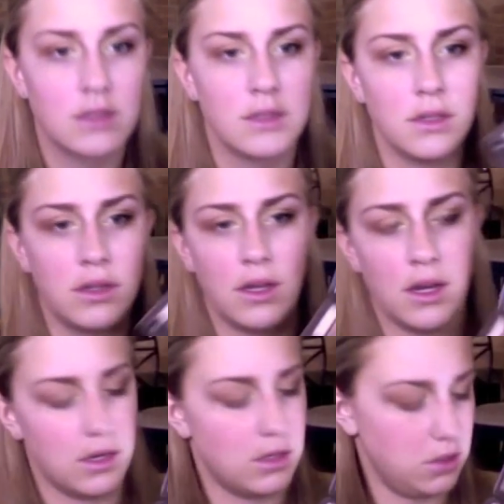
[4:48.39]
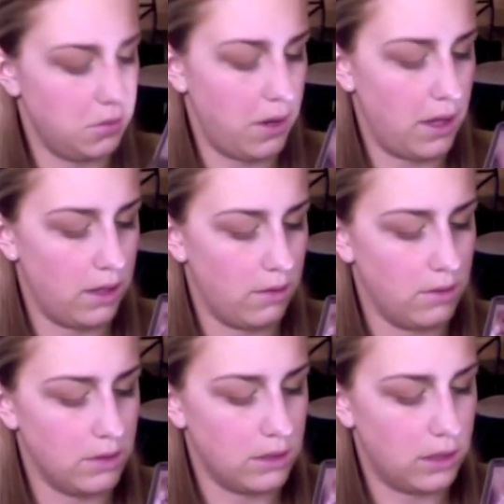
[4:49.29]
to the Naked 2 palette
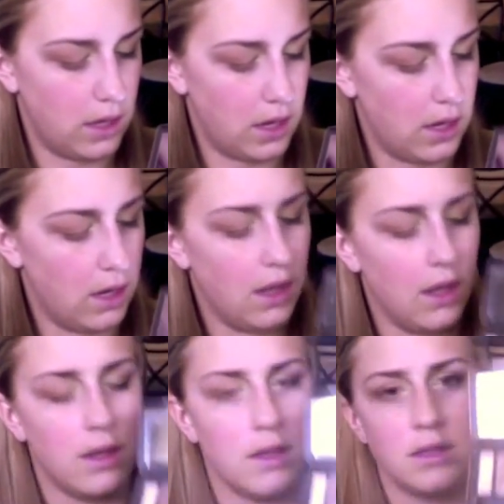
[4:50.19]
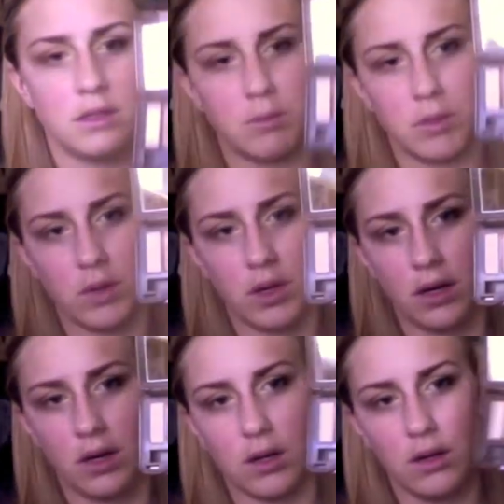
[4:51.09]
once again, and this is
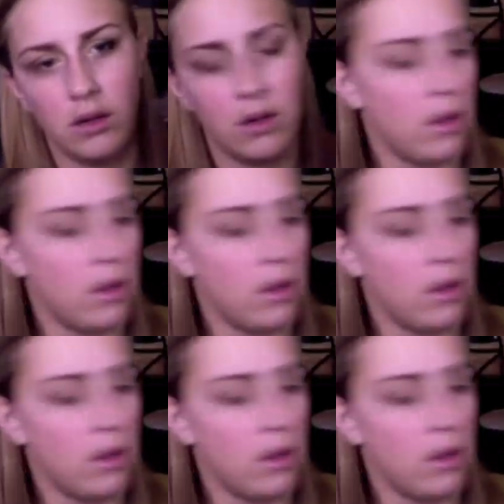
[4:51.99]
Bootycall,